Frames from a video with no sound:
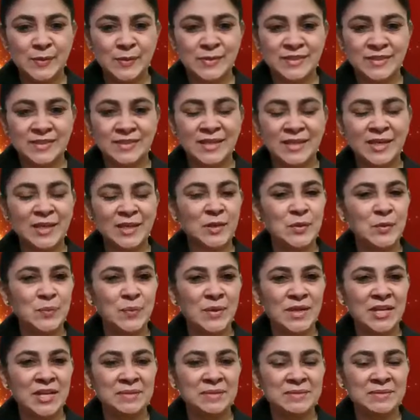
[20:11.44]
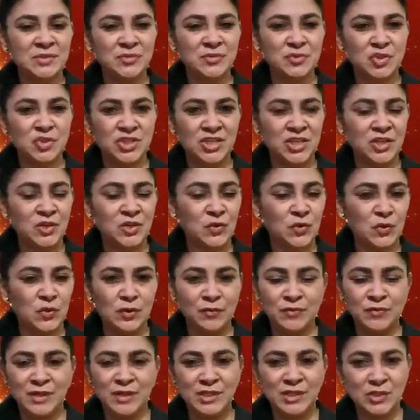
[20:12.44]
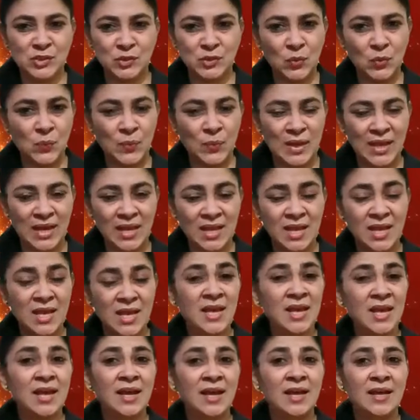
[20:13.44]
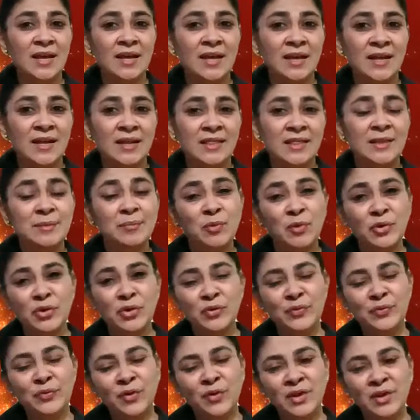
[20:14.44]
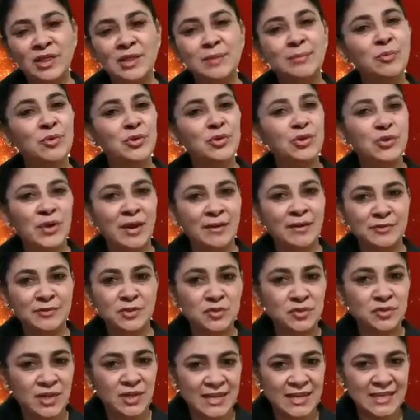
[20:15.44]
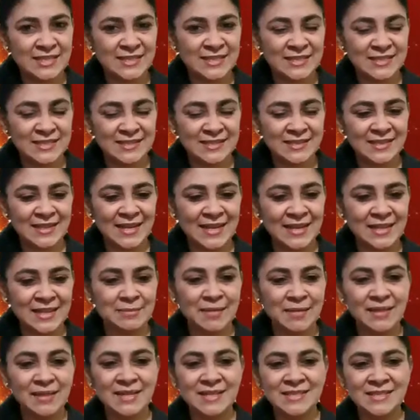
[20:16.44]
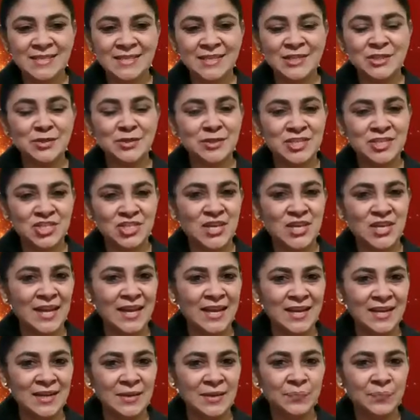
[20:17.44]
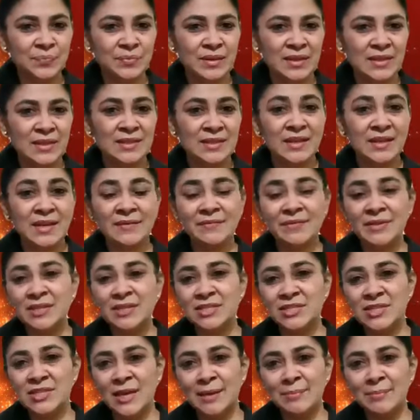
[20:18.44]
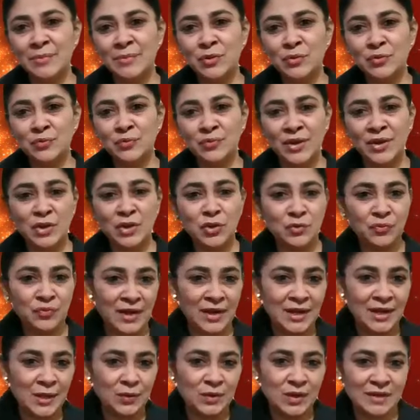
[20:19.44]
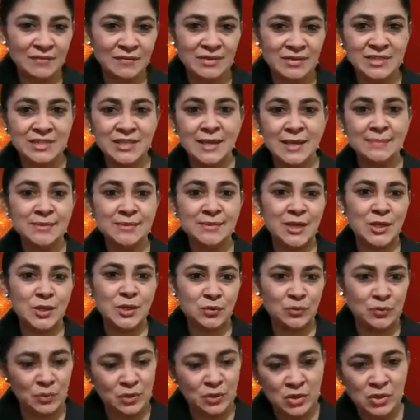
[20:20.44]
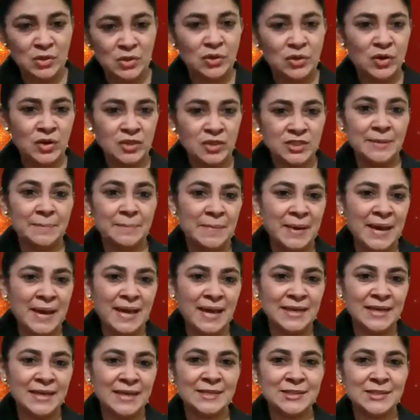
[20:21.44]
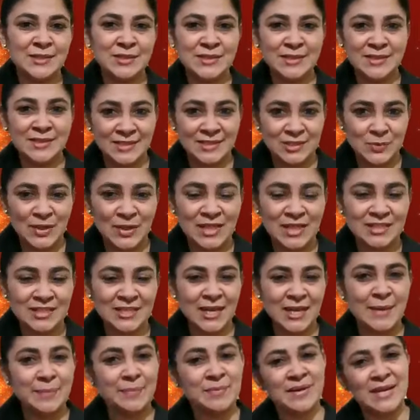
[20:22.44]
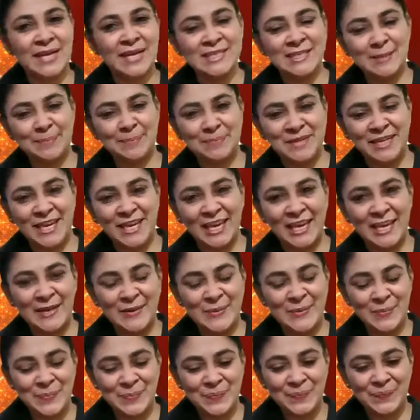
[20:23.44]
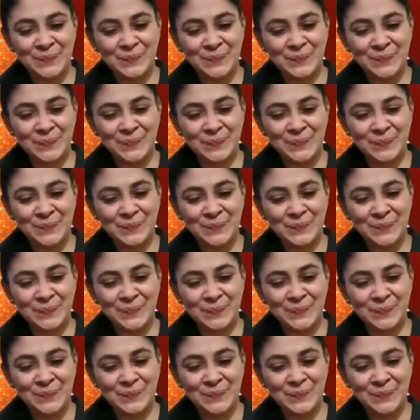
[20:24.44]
you, sir. Thank you very much for sharing all of that so well. The more you fall, the more you have to rise. Like the mother said to the child, the 11th time you fell down 11 times and you got up back. This is the 12th time, rise up again.